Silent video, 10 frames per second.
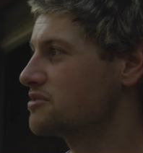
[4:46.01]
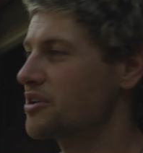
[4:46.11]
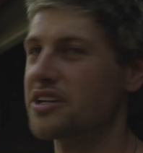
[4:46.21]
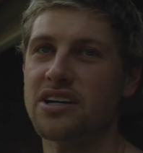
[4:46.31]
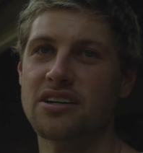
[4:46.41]
It's
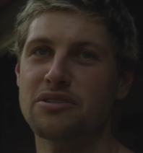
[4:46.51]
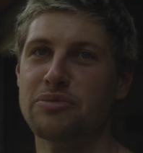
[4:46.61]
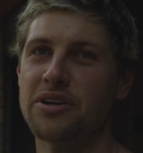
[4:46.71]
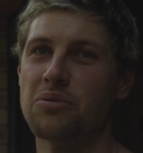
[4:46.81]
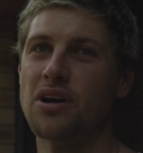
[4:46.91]
been a
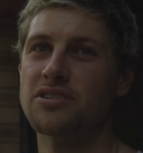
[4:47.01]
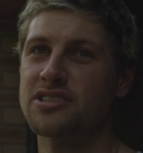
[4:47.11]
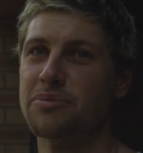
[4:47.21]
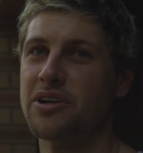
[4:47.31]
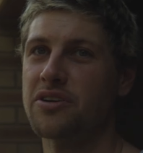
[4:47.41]
it's been a while
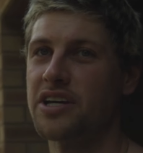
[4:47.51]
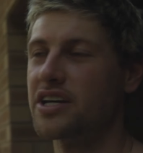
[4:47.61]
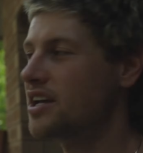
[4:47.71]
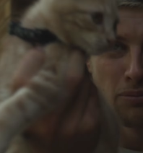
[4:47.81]
since I've been on it.